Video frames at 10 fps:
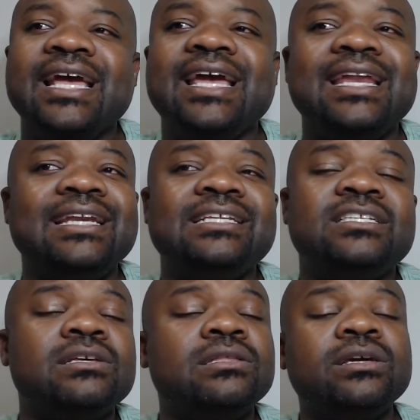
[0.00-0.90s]
And
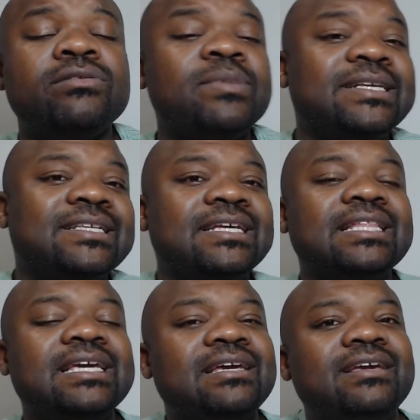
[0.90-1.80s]
so they were
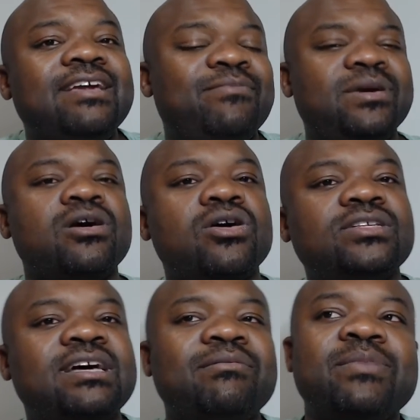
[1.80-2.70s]
basically giving me a hard
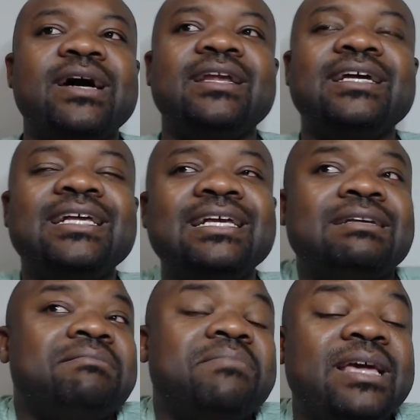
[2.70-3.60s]
time about it.
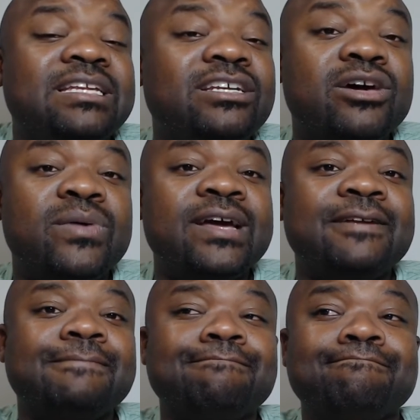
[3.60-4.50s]
And you know what?
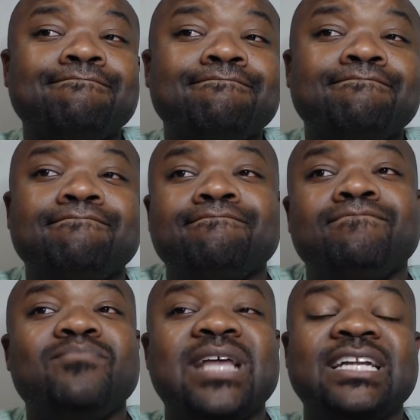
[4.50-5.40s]

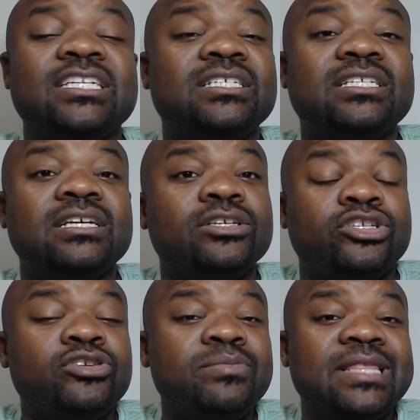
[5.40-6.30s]
I just
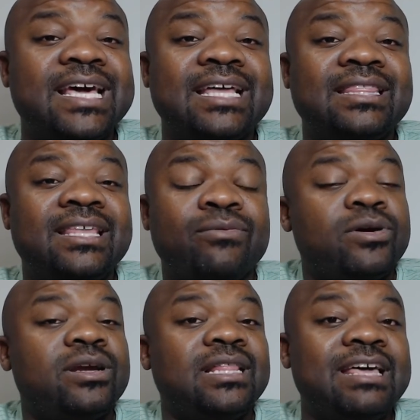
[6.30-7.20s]
assumed that they weren't
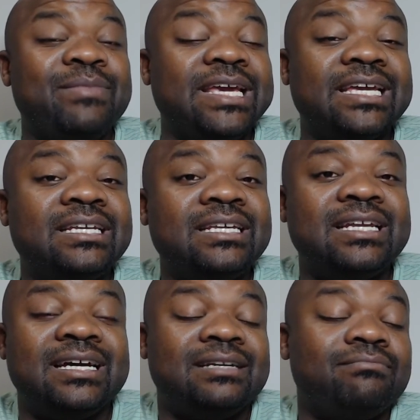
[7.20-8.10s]
going to let me in, and
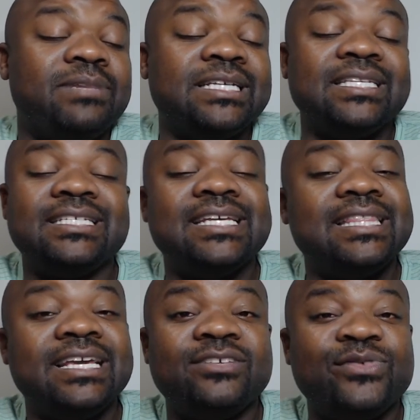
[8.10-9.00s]
I basically said
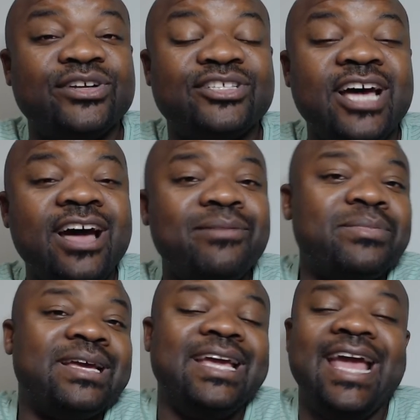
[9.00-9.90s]
thanks for your time,
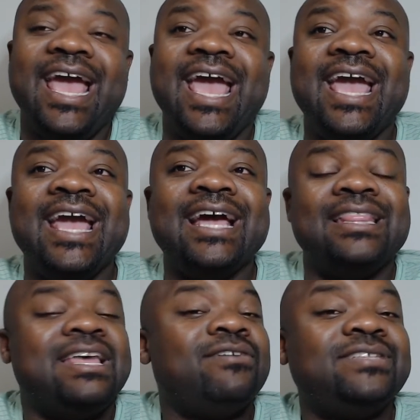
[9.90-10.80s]
and
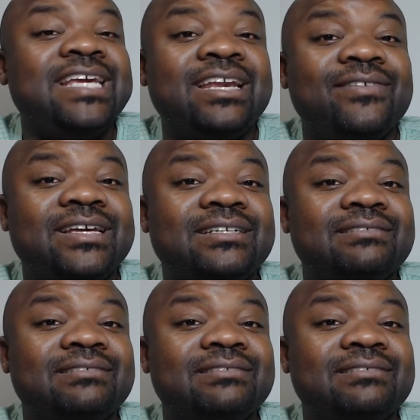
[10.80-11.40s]
that was the end of it.